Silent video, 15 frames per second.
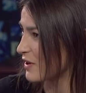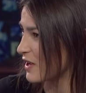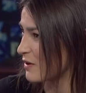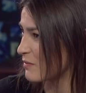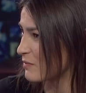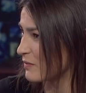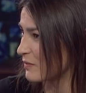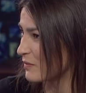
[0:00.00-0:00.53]

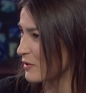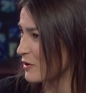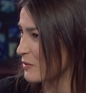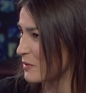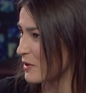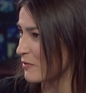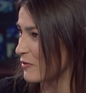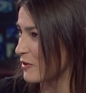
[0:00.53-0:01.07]
Um,
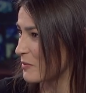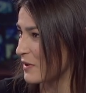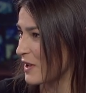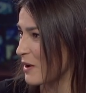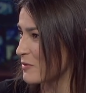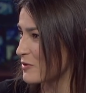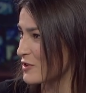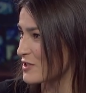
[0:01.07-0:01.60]
coming in from the
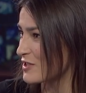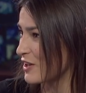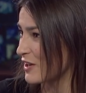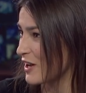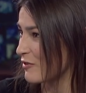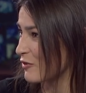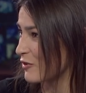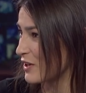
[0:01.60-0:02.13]
amateurs, I
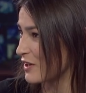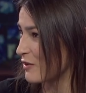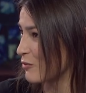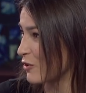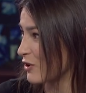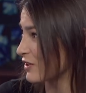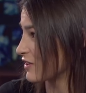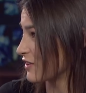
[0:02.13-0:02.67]
never really
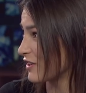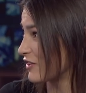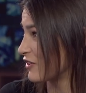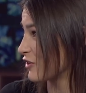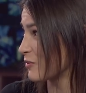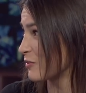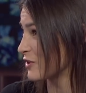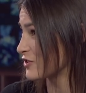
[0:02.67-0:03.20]
worked
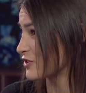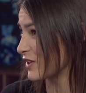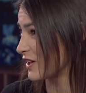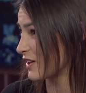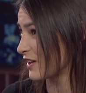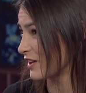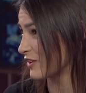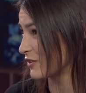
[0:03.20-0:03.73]
too much
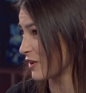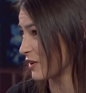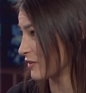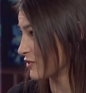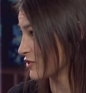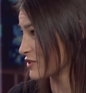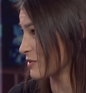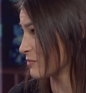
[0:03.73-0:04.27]
on, on, on
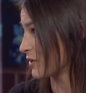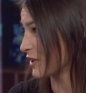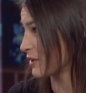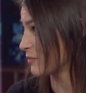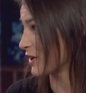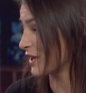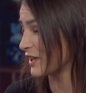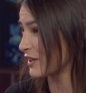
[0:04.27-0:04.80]
just my,
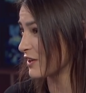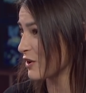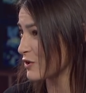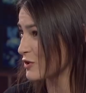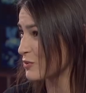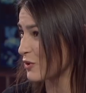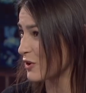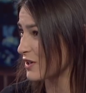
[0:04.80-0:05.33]
my
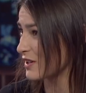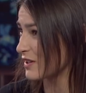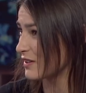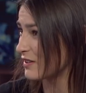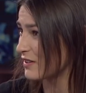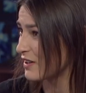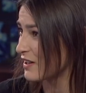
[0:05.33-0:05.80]
in-close work, and